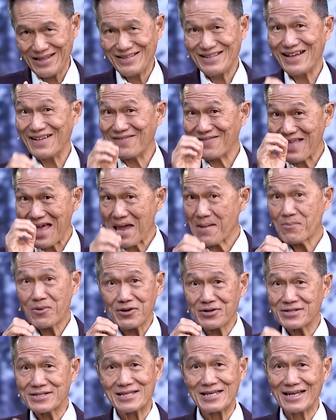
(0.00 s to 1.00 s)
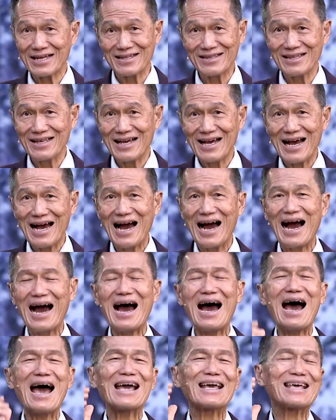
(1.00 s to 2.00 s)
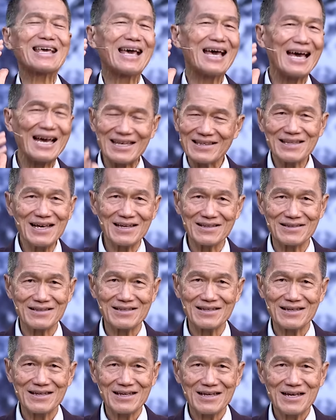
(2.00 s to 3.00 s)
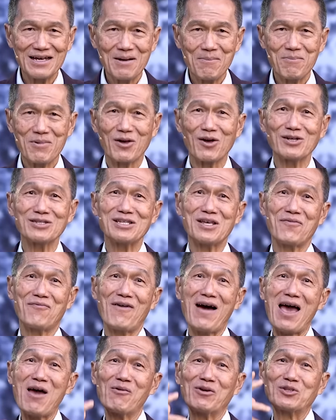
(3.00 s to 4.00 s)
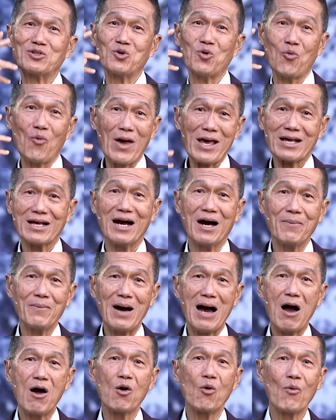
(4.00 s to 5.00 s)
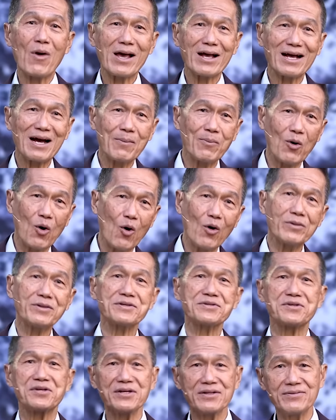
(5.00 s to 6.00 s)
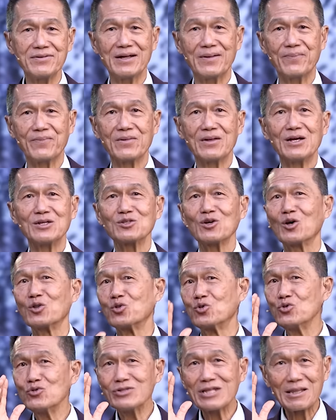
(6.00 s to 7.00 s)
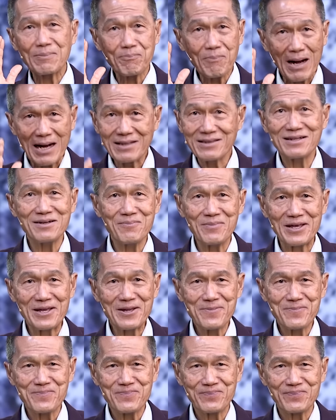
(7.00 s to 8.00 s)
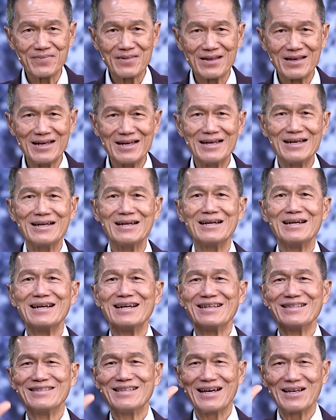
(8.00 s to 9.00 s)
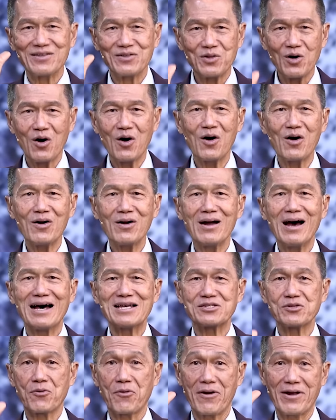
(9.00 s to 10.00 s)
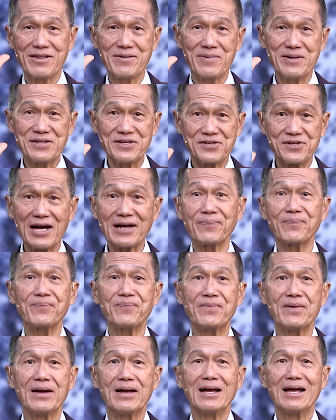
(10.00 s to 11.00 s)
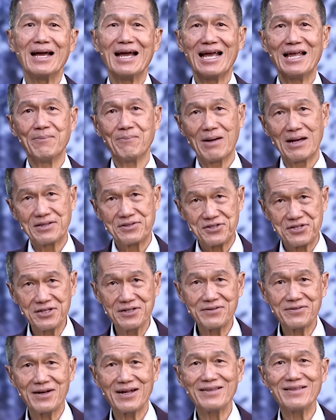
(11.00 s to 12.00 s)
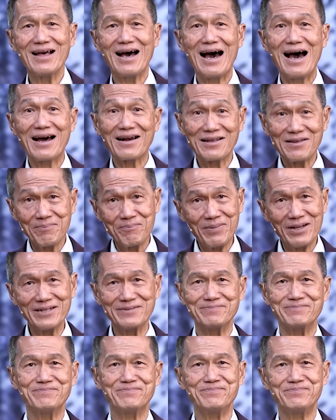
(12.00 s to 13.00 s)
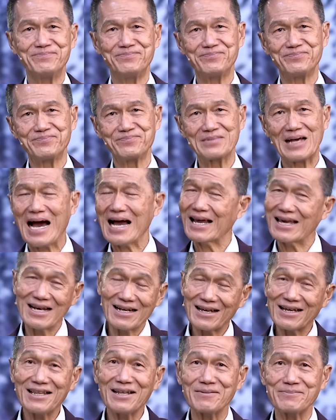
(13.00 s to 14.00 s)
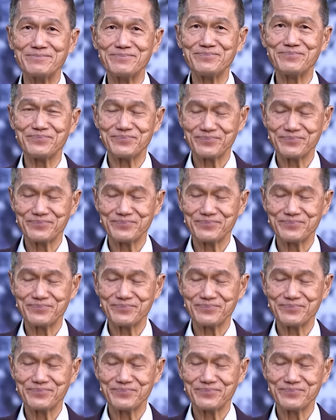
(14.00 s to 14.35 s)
the neighbor said, I cannot, because if I were to wake up, I'll wake up all the children. So do not bother me. The door has already been shut, and my children are in bed. I cannot get up.